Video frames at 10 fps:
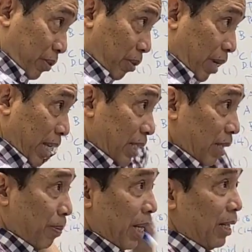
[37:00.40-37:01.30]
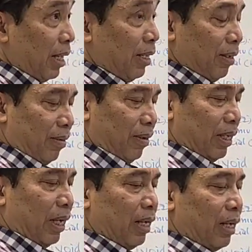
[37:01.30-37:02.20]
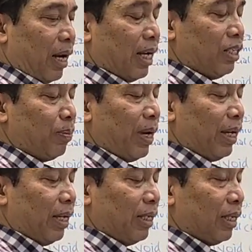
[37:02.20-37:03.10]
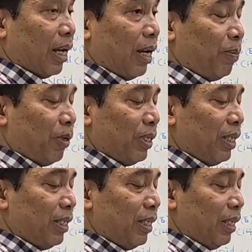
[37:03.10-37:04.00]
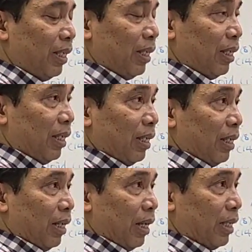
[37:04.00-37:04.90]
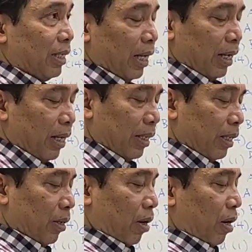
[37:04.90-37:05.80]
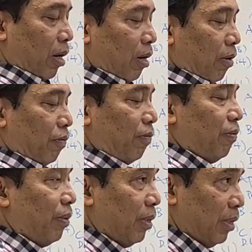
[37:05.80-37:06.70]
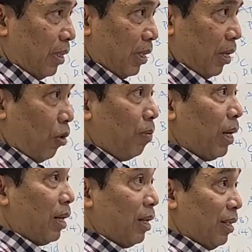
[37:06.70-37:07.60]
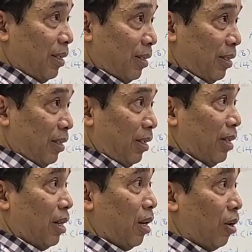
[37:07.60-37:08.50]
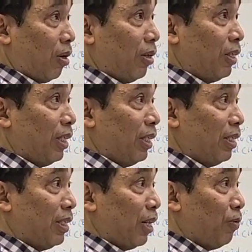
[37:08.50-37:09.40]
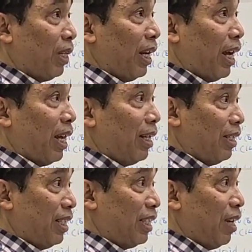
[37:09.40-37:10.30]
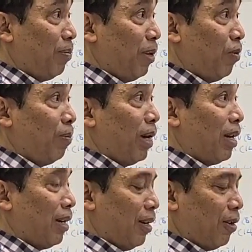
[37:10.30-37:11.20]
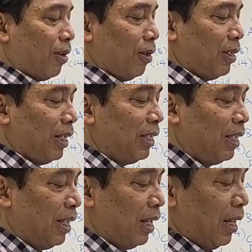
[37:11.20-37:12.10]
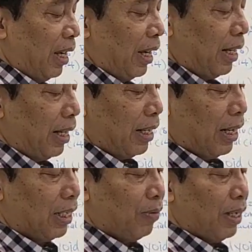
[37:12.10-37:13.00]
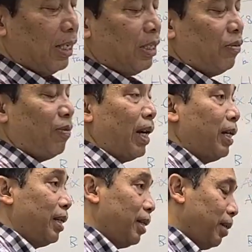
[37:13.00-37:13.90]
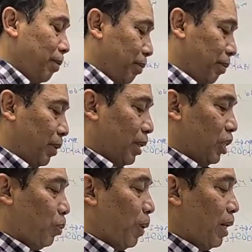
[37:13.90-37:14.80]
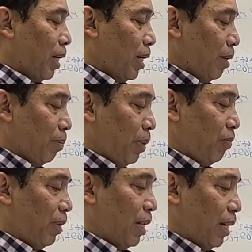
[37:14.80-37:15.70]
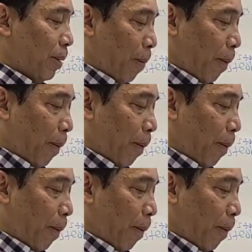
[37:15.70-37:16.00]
thoracic bending. Okay, the hunchback is kyphosis, exaggerated of lumbar, lordosis, start with the L, the same, lumbar lordosis. And then the last one is spina bifida.